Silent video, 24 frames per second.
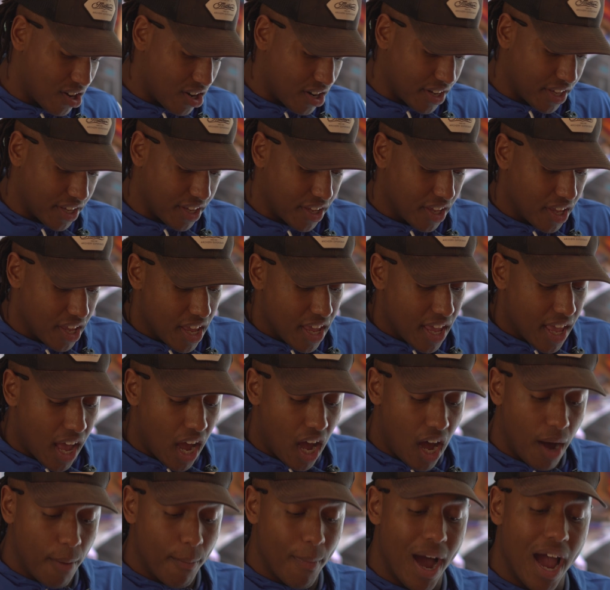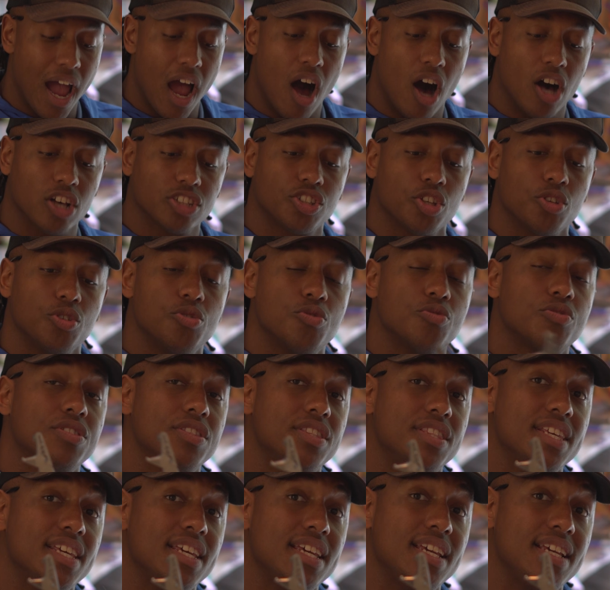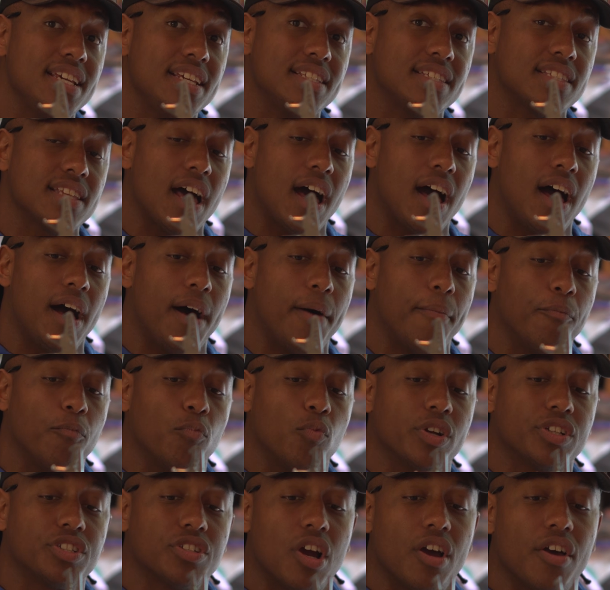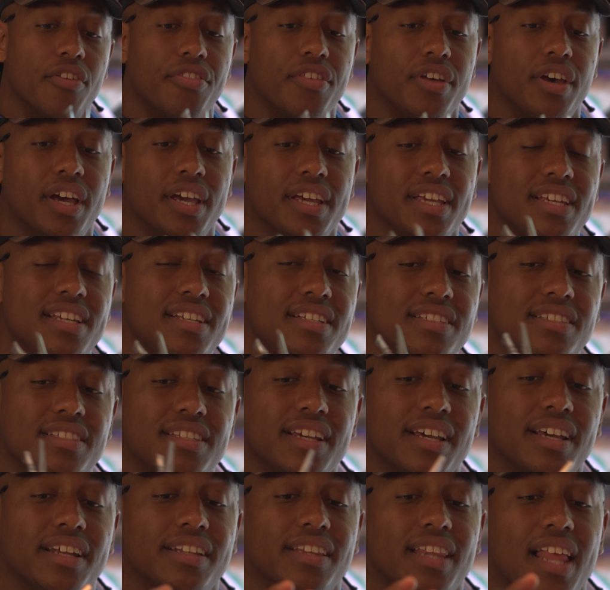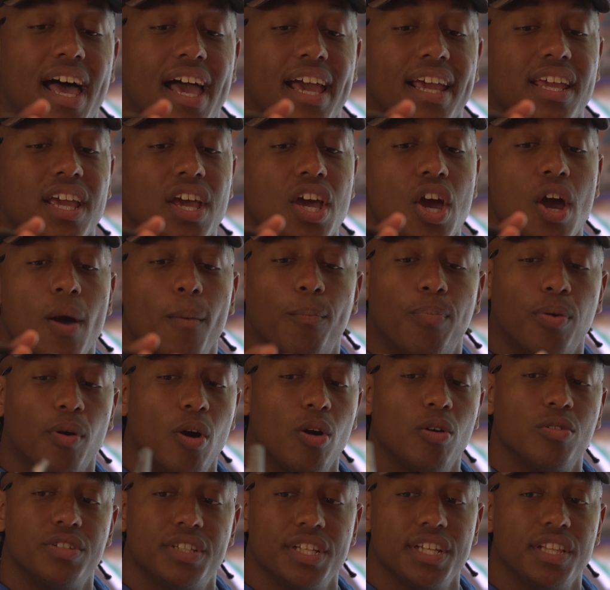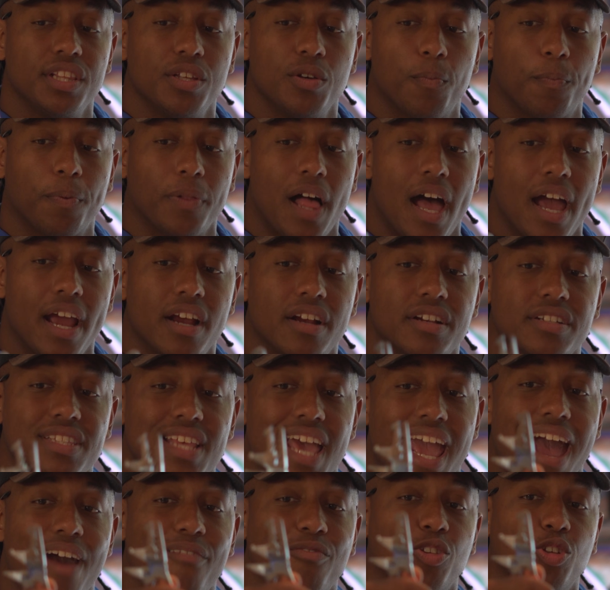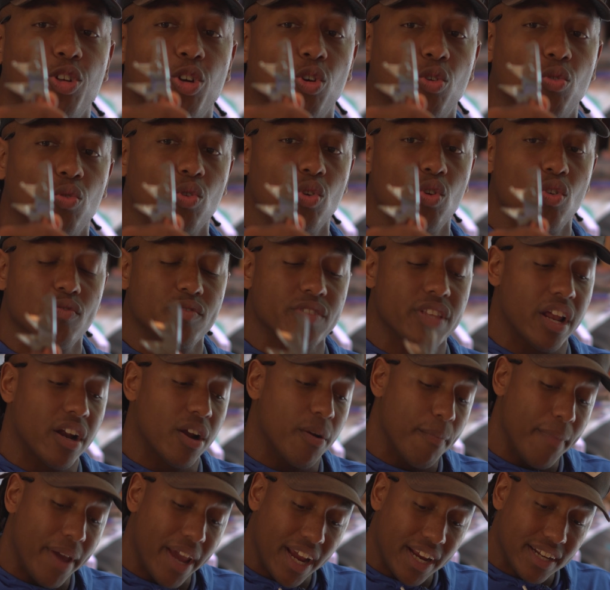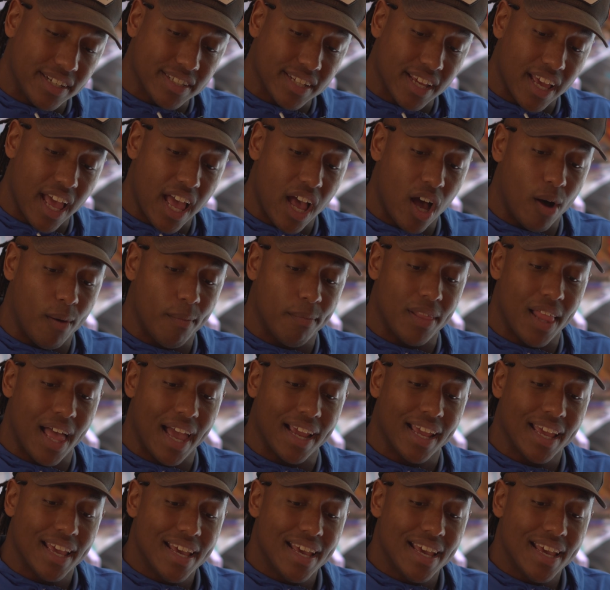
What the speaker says: on it. I also use these, which are the Easton like Pro D-loop pliers. They have little grooves that are made to help like